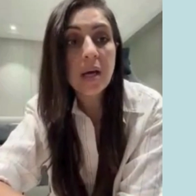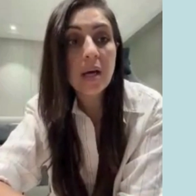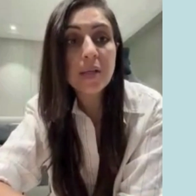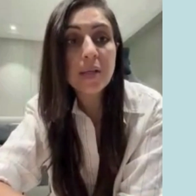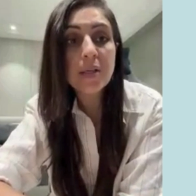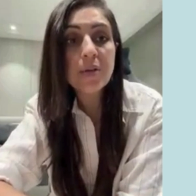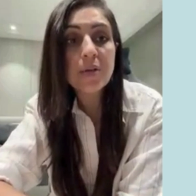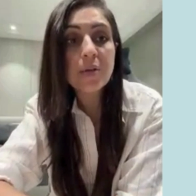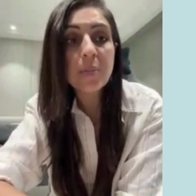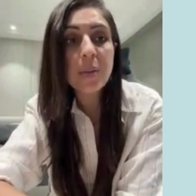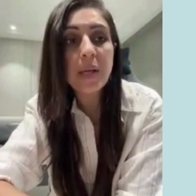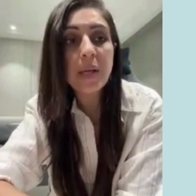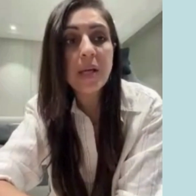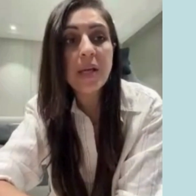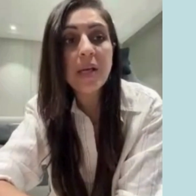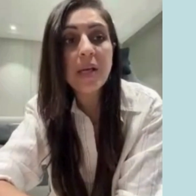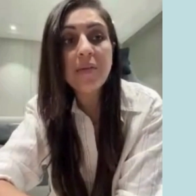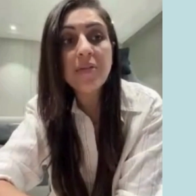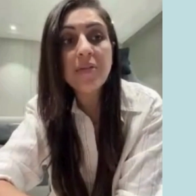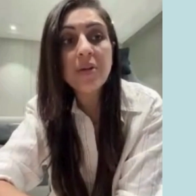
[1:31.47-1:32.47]
It could be
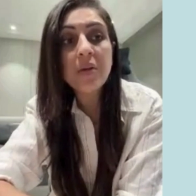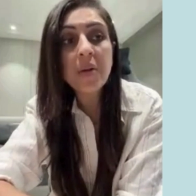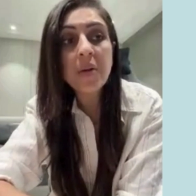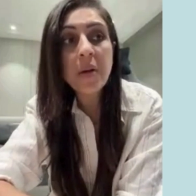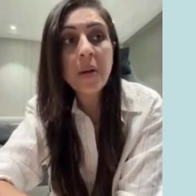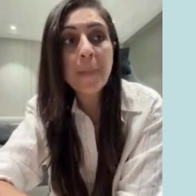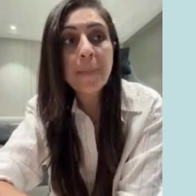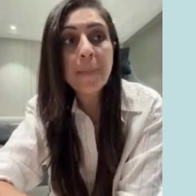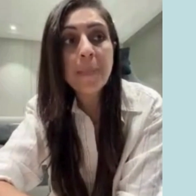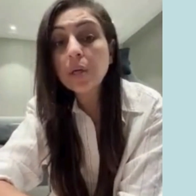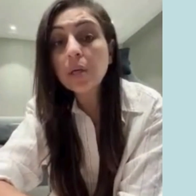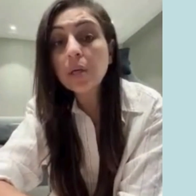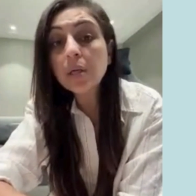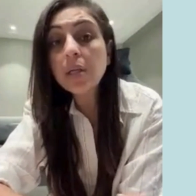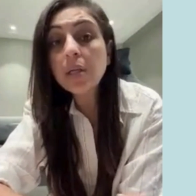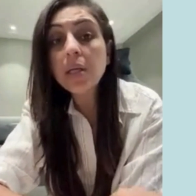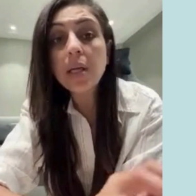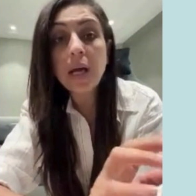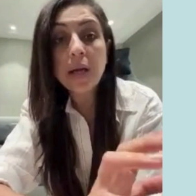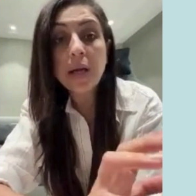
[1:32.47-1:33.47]
even
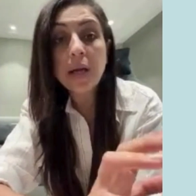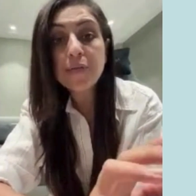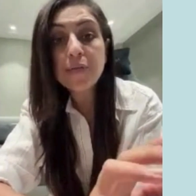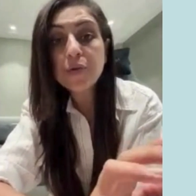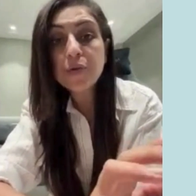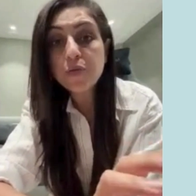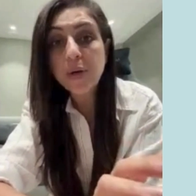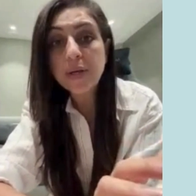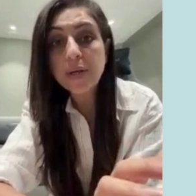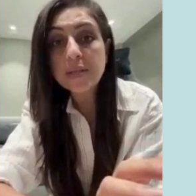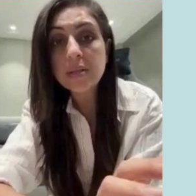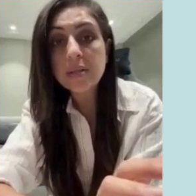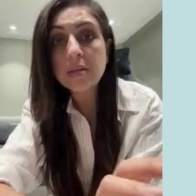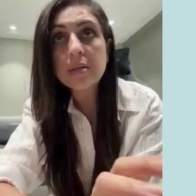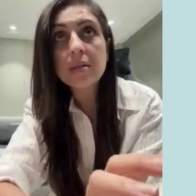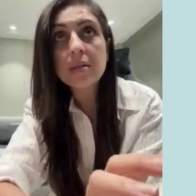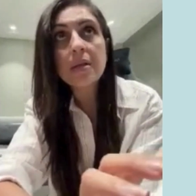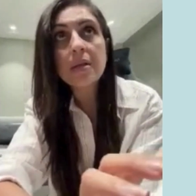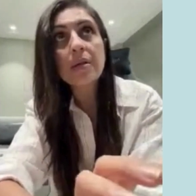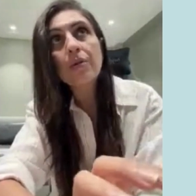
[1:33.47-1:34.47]
early life
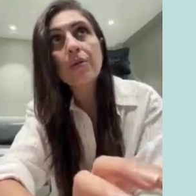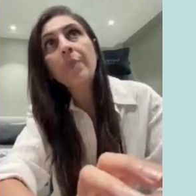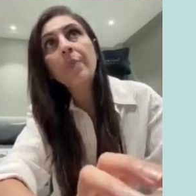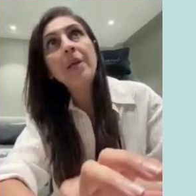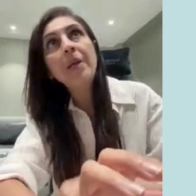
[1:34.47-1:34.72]
stressors it could